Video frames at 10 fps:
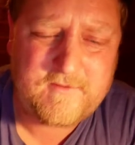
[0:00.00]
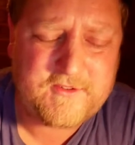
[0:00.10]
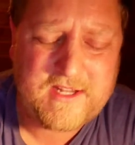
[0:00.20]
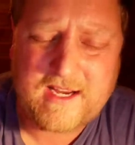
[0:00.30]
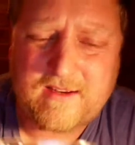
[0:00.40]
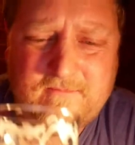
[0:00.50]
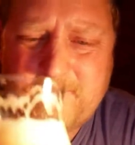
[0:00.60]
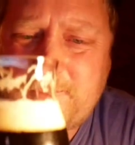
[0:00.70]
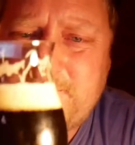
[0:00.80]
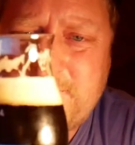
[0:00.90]
It's like,
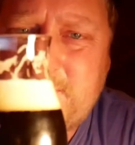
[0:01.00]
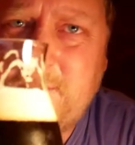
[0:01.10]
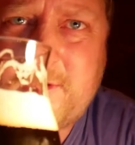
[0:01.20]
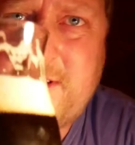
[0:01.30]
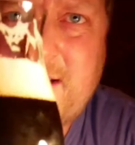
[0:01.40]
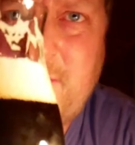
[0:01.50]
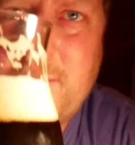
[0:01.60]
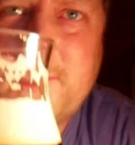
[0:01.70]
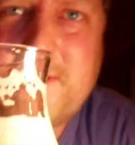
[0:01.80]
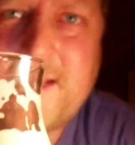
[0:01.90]
it looks like
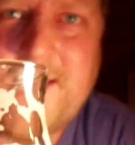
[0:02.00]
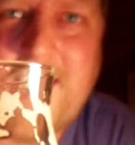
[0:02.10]
almost like